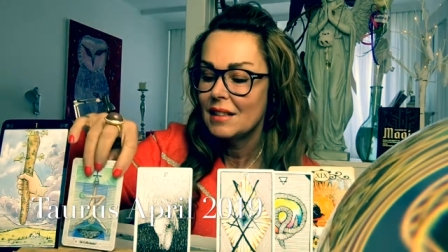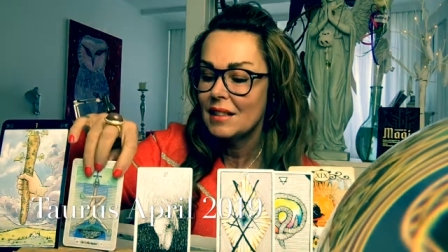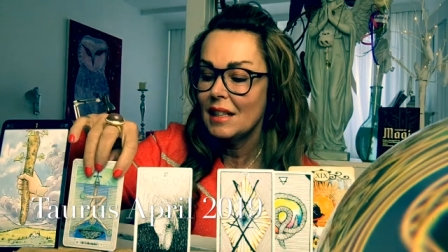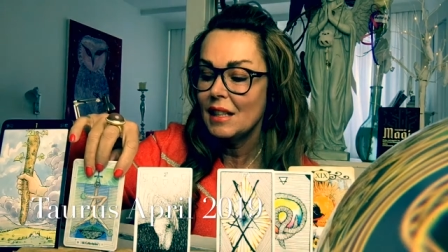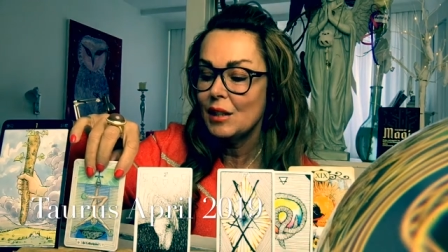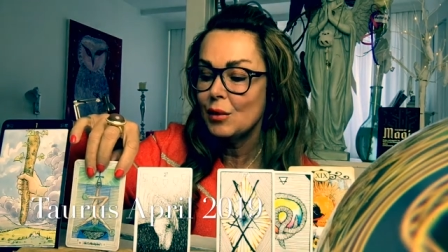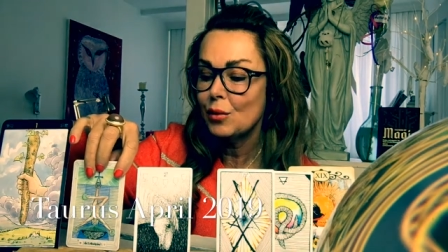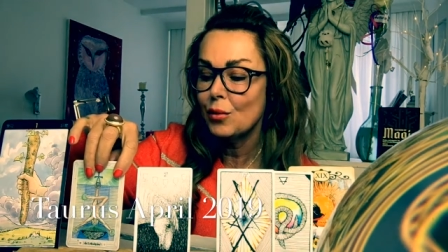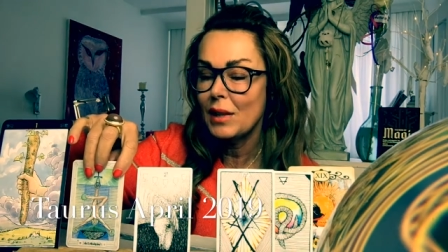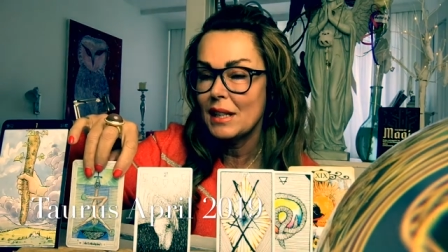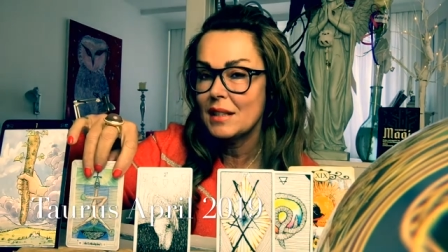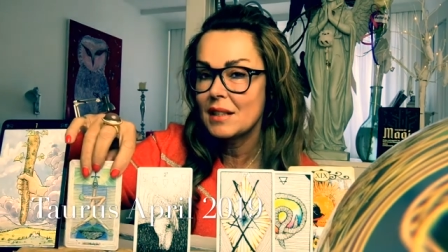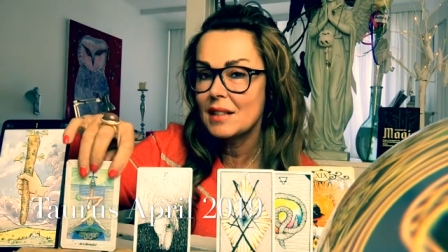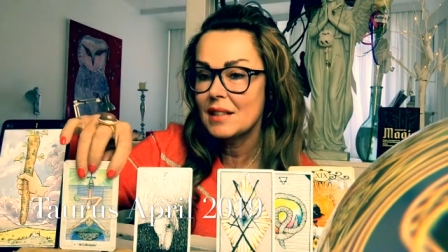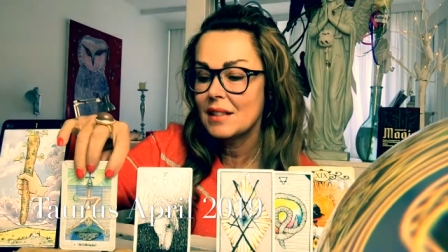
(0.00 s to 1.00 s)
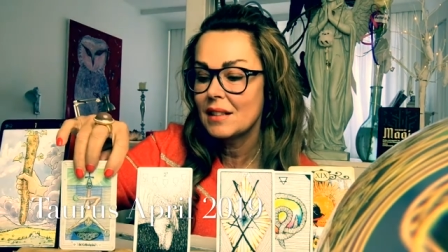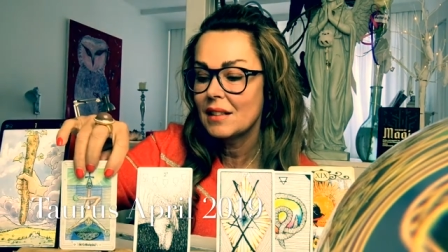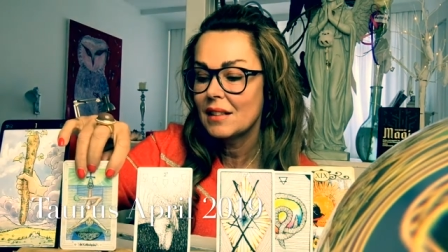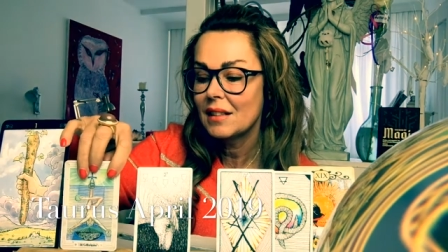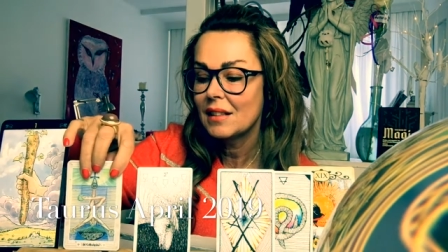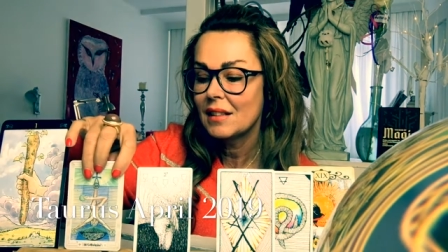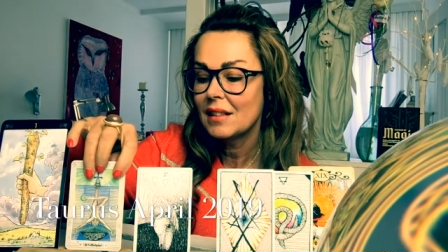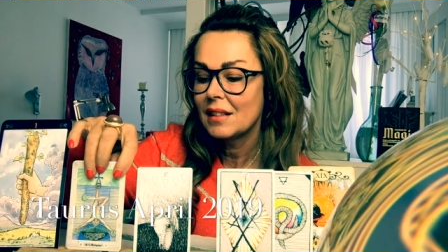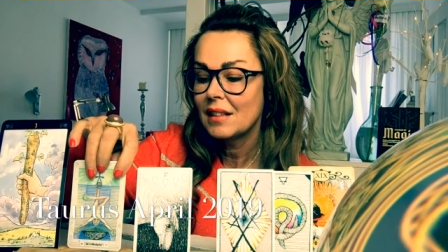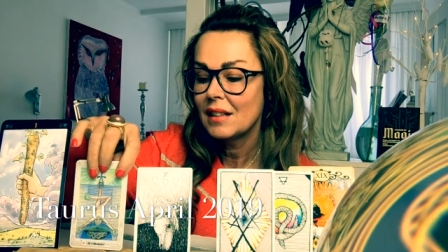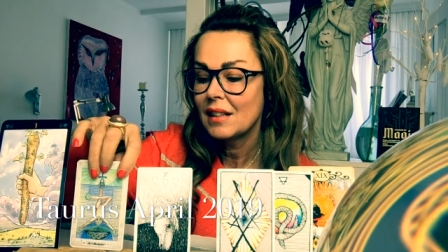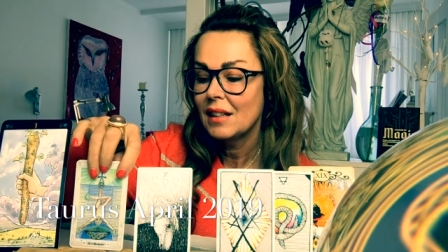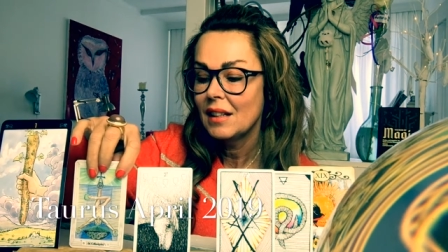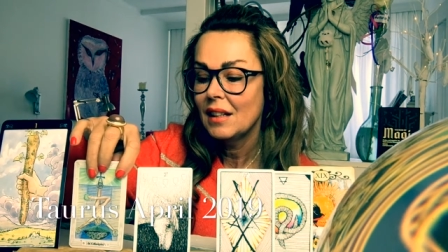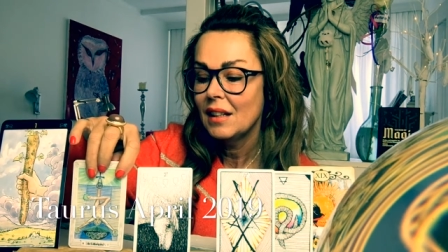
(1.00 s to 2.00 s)
Take your rest.
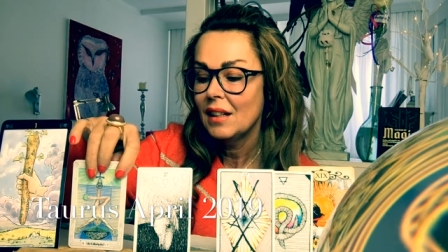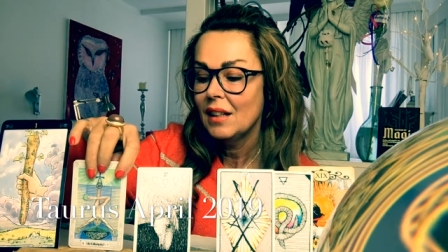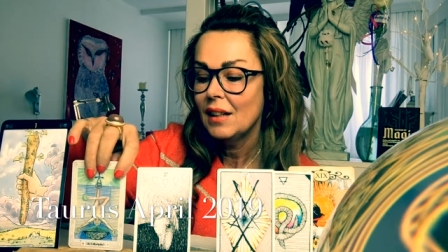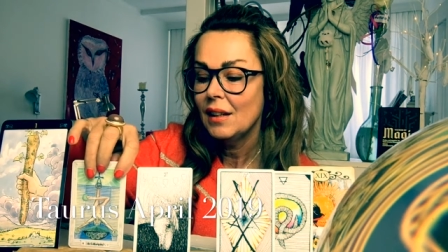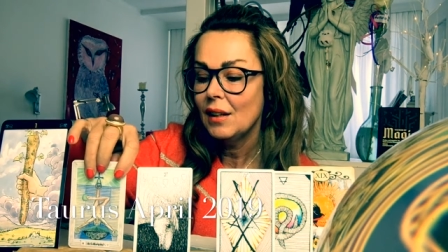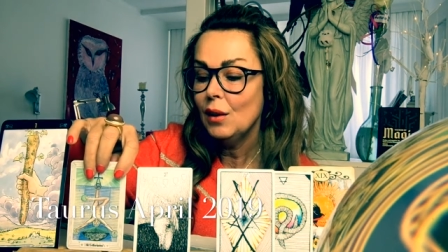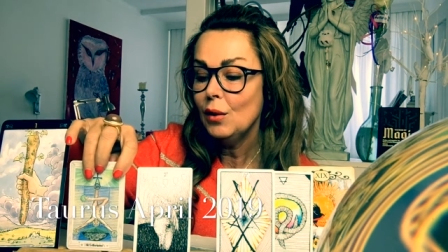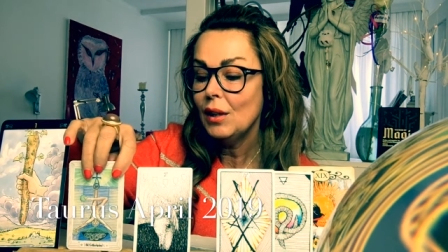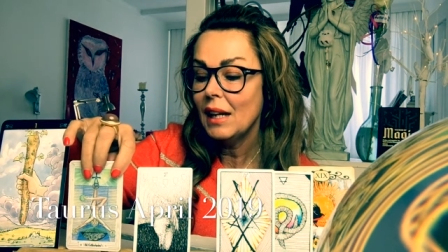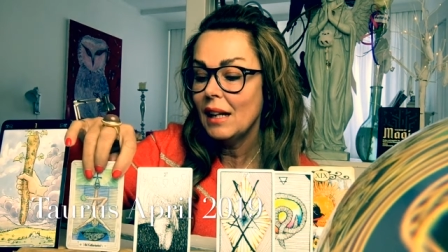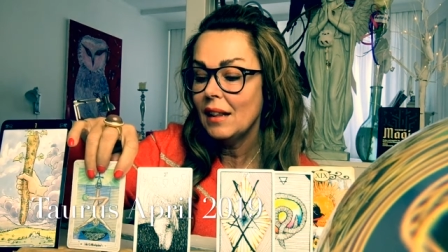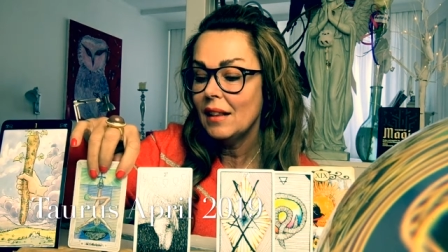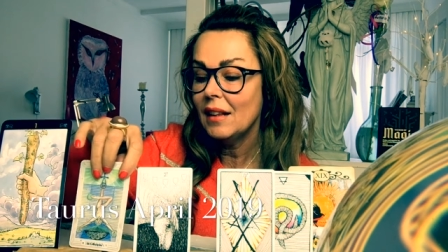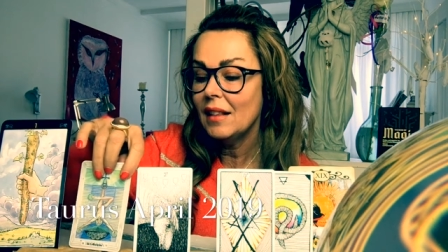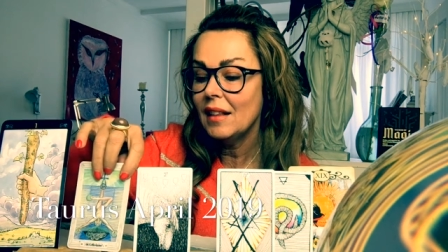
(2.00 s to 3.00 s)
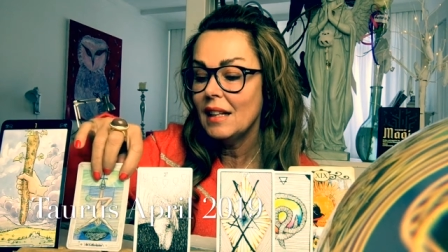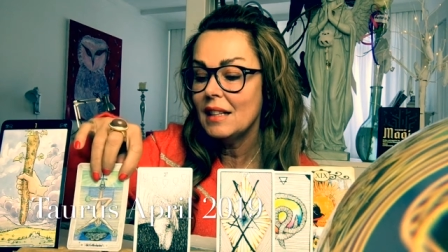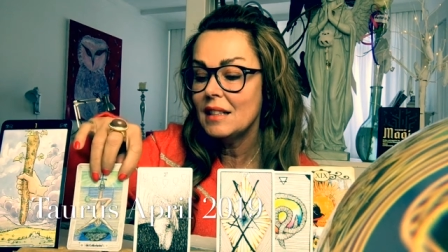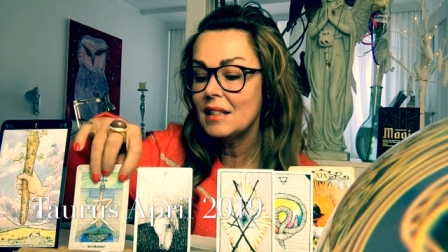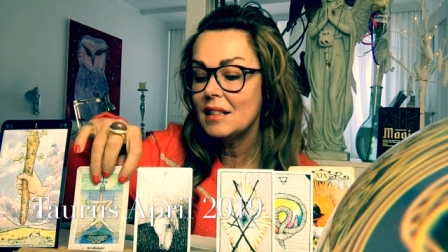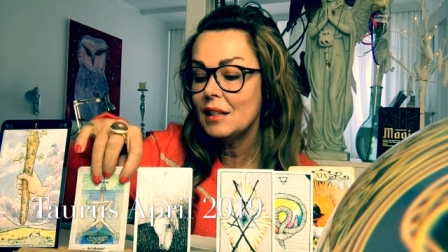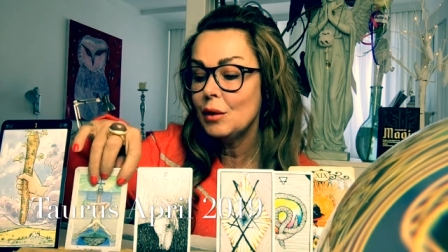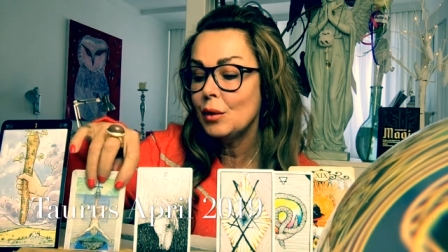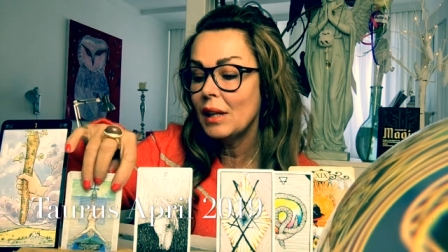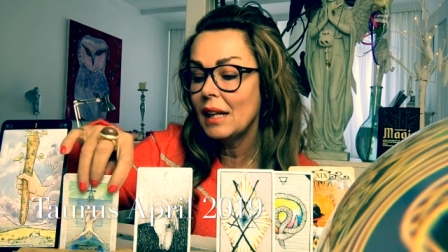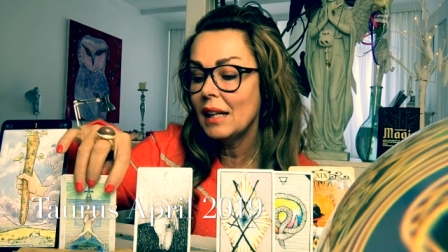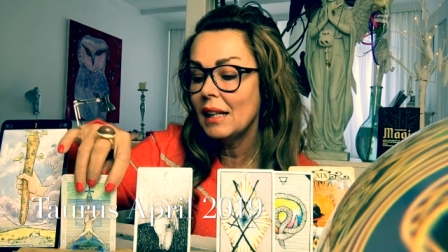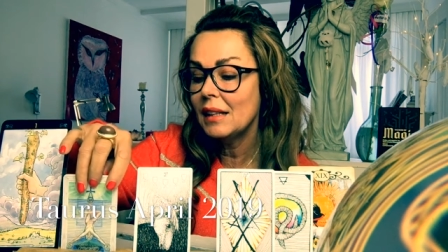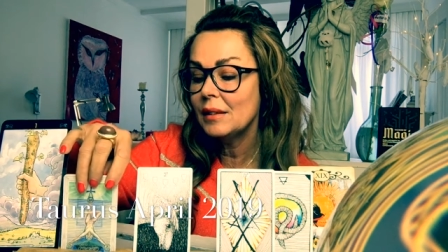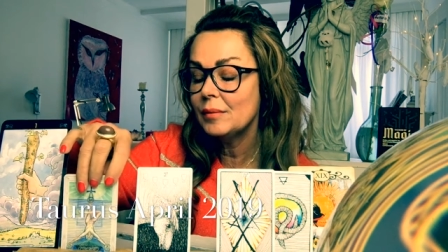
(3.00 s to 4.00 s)
Look at the things you
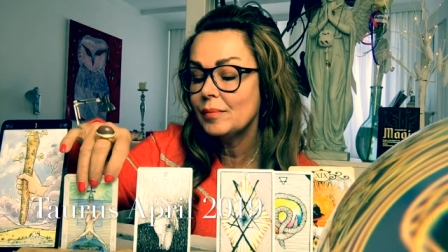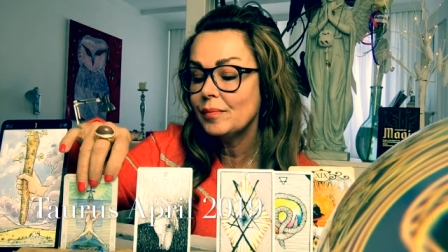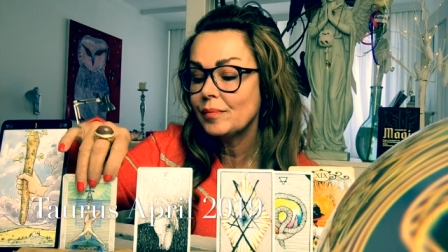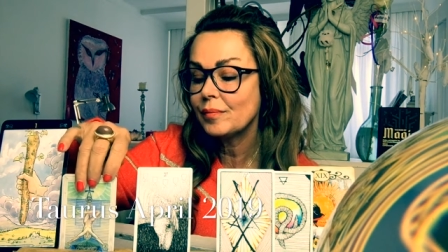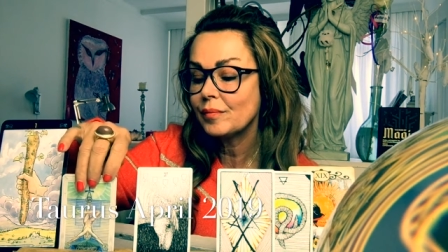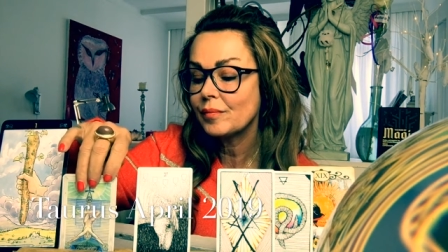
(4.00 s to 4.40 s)
can